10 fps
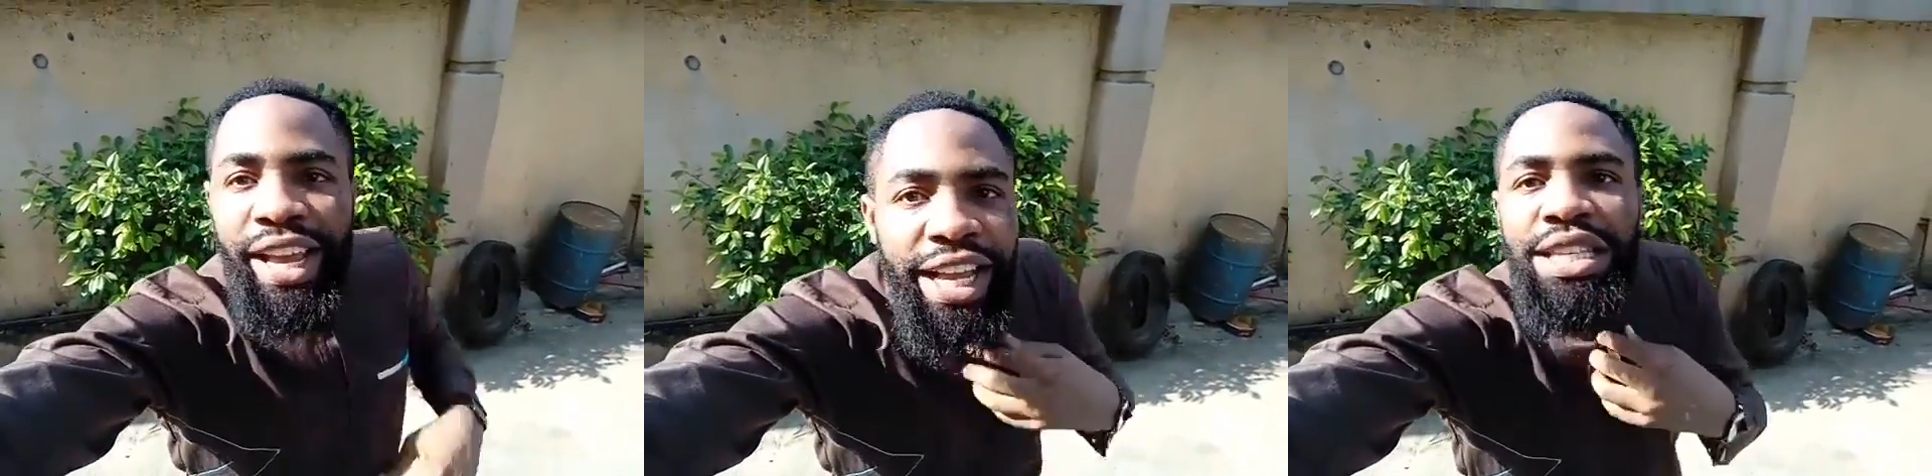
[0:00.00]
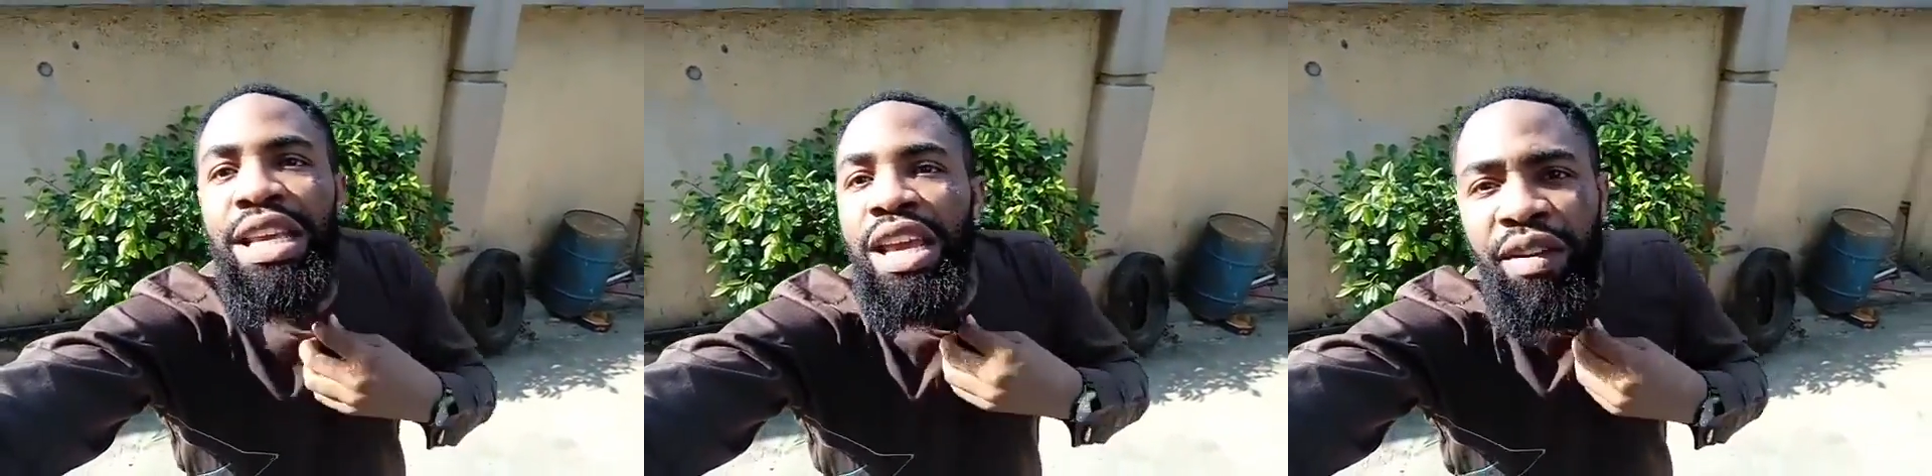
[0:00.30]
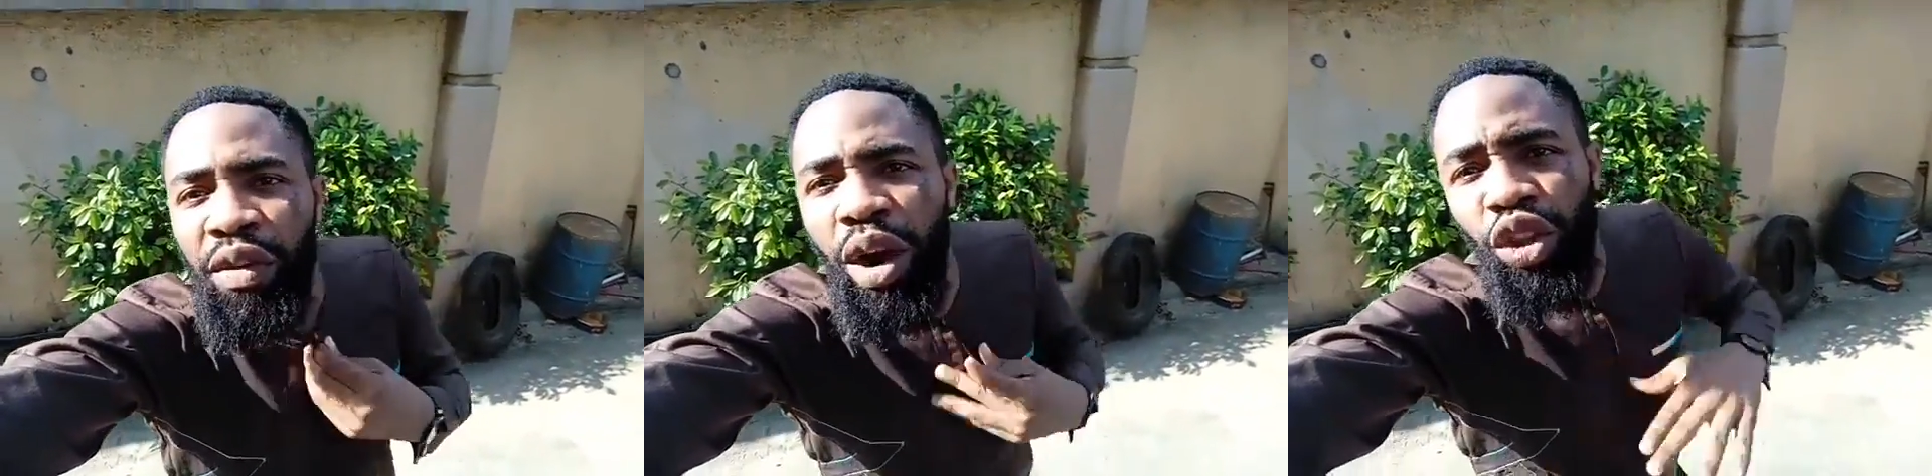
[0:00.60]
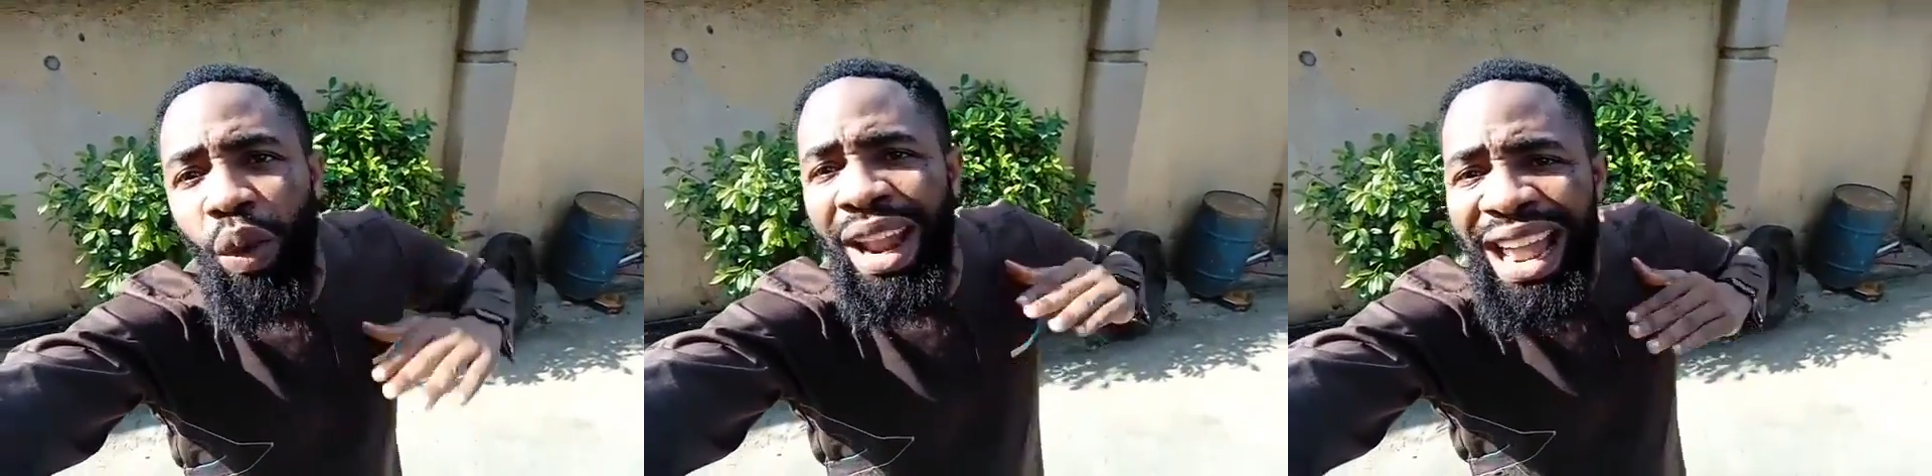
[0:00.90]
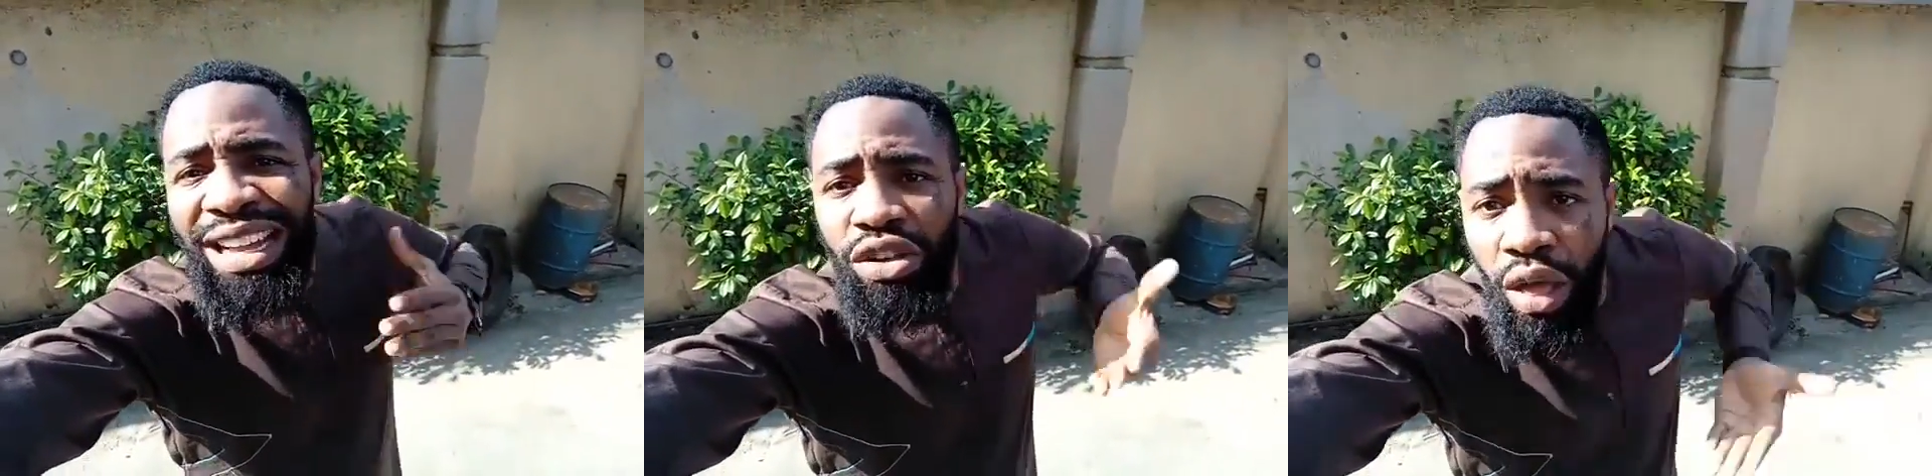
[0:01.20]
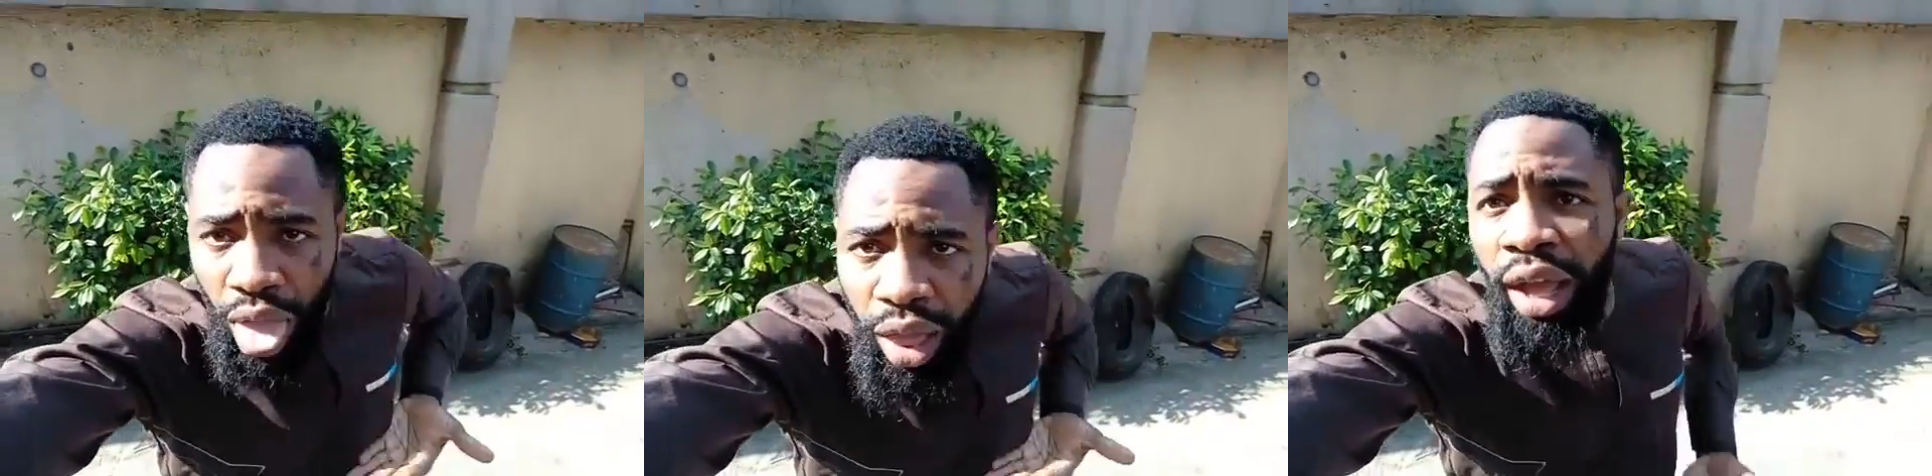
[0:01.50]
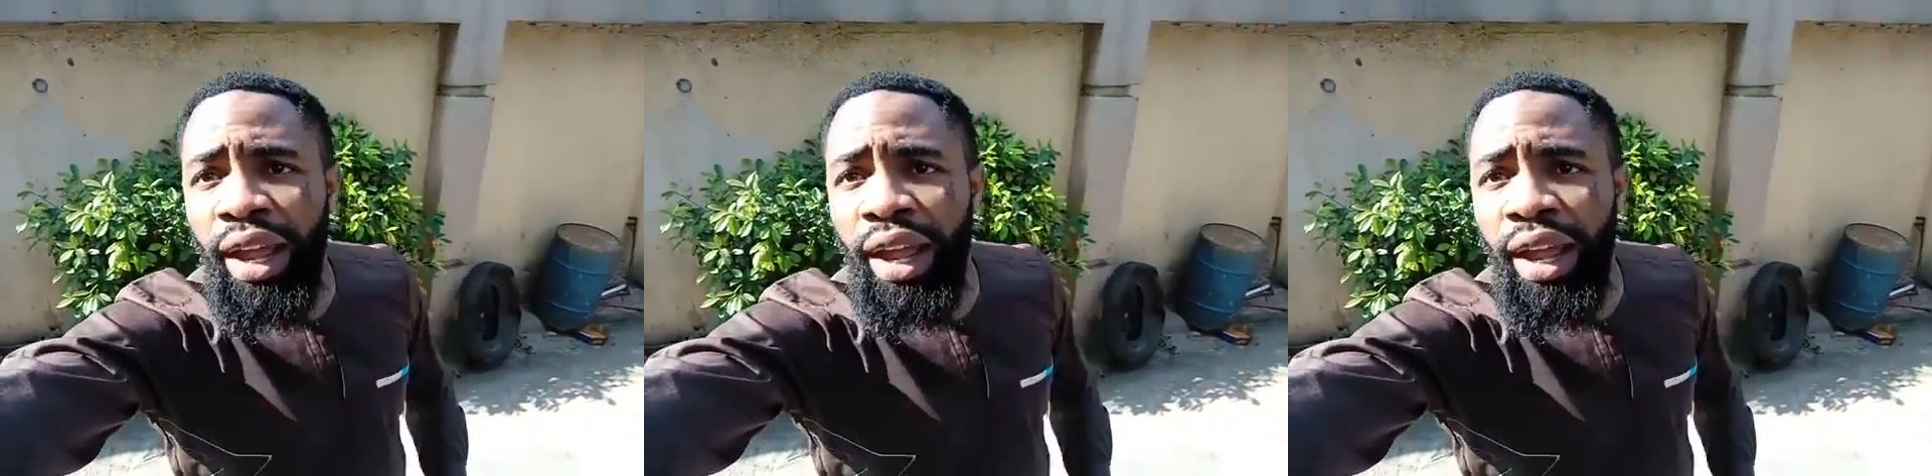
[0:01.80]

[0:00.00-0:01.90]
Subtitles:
is, if you want to enlarge your hair,